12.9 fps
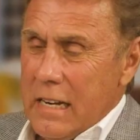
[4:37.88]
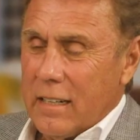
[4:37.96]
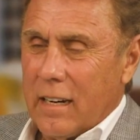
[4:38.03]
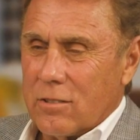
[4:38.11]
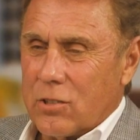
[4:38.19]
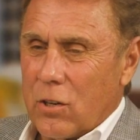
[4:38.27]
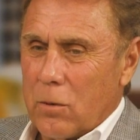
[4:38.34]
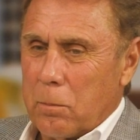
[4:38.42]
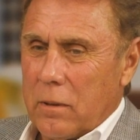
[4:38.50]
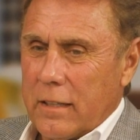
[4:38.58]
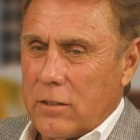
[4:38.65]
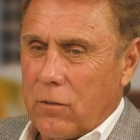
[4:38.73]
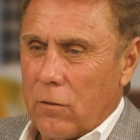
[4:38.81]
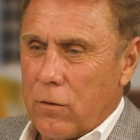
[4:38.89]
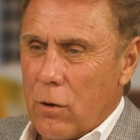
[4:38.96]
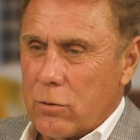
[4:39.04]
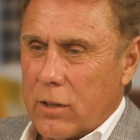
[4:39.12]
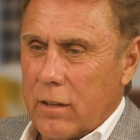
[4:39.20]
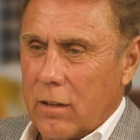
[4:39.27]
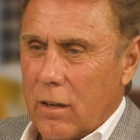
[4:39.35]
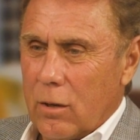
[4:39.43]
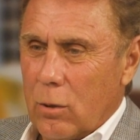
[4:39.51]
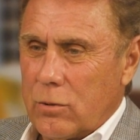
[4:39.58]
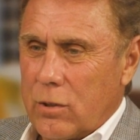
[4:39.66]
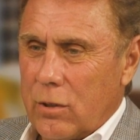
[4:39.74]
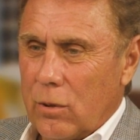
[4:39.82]
Now, is there a place folks can
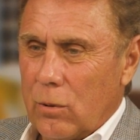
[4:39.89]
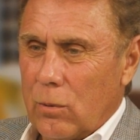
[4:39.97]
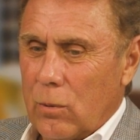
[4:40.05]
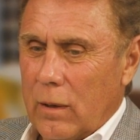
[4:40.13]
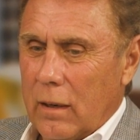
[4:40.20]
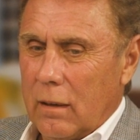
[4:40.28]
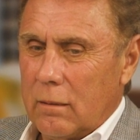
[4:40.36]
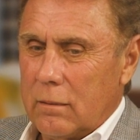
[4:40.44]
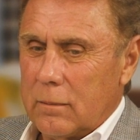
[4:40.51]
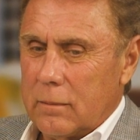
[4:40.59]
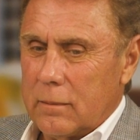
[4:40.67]
go to? Uh,